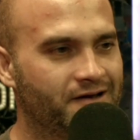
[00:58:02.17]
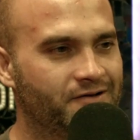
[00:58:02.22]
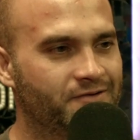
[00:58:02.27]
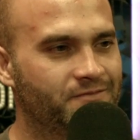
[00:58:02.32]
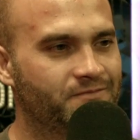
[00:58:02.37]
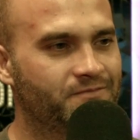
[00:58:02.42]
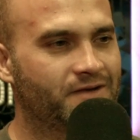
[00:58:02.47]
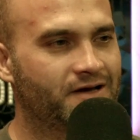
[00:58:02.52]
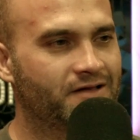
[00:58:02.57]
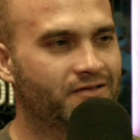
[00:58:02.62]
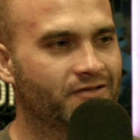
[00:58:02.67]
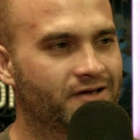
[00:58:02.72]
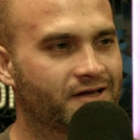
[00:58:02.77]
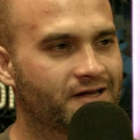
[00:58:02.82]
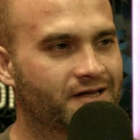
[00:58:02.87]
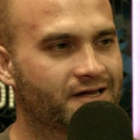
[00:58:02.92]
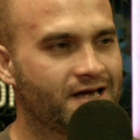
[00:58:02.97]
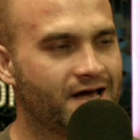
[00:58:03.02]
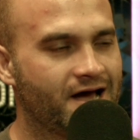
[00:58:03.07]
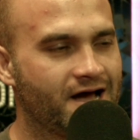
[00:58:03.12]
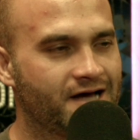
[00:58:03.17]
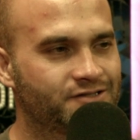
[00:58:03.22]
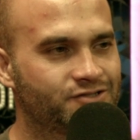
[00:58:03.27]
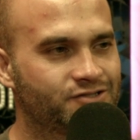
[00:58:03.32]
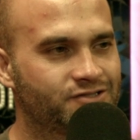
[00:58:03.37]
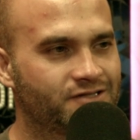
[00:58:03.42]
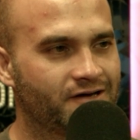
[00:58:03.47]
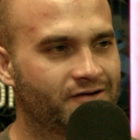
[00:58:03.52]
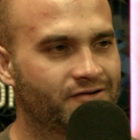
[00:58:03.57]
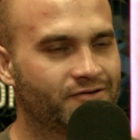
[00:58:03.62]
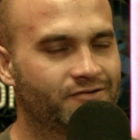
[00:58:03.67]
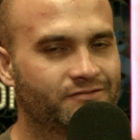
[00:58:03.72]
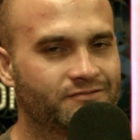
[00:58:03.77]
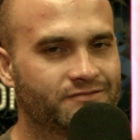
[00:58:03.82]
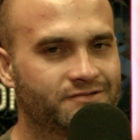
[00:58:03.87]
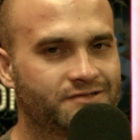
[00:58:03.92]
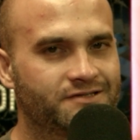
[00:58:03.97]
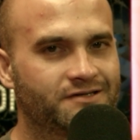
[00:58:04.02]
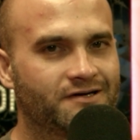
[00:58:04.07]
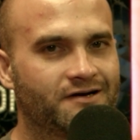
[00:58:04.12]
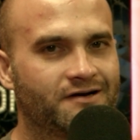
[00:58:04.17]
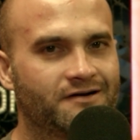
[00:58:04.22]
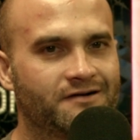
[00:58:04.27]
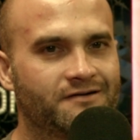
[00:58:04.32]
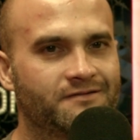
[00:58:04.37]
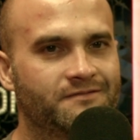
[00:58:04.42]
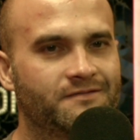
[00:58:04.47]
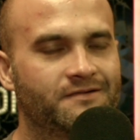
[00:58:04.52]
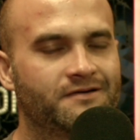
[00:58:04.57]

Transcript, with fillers: them. I like cats. I don't uh,